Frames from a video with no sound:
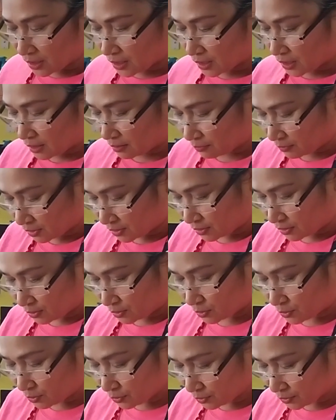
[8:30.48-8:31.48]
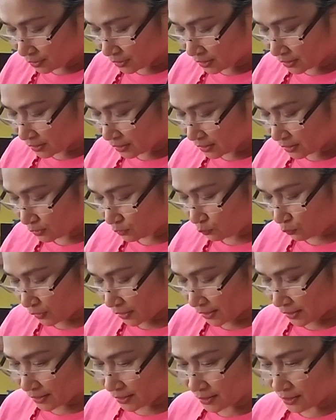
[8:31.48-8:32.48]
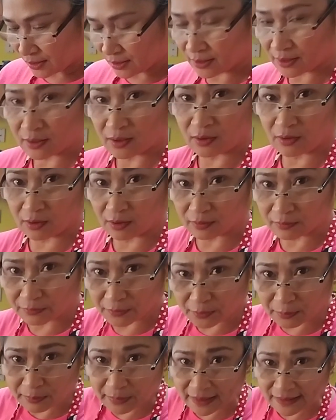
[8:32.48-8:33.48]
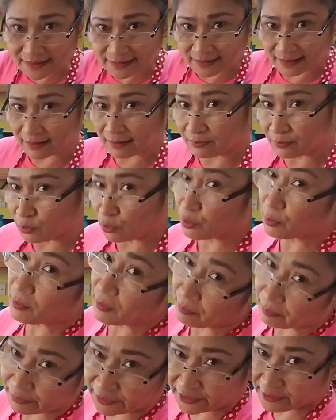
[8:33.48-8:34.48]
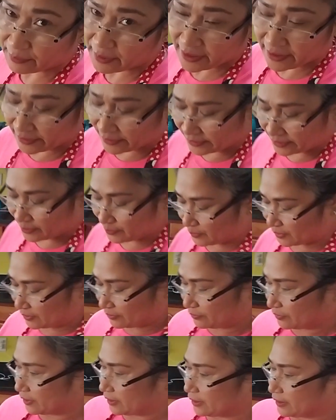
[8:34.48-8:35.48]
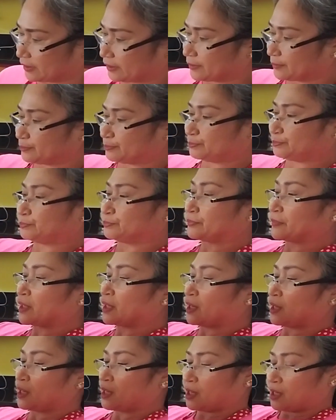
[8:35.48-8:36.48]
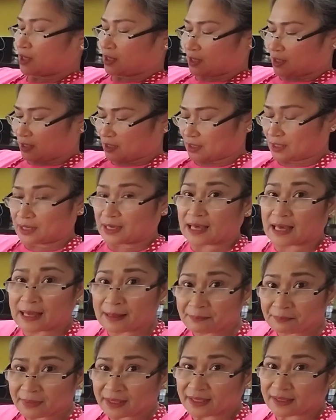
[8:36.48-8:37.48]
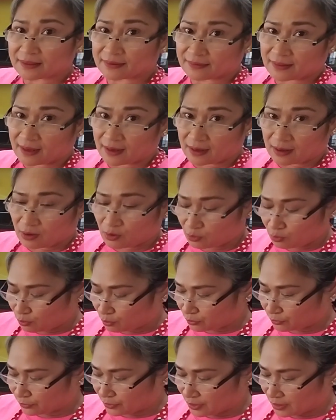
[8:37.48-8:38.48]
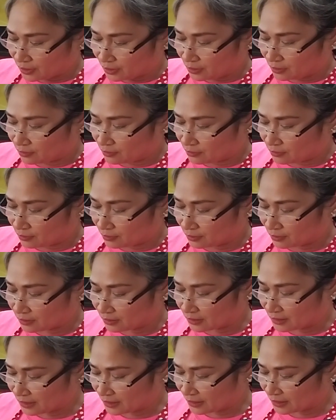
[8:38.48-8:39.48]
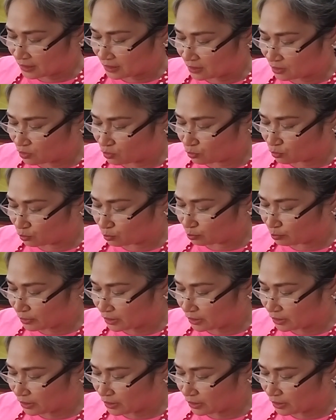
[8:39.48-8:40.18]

I'm gonna cook it anyway, all for myself or for my husband, really. I make that whole thing like a whole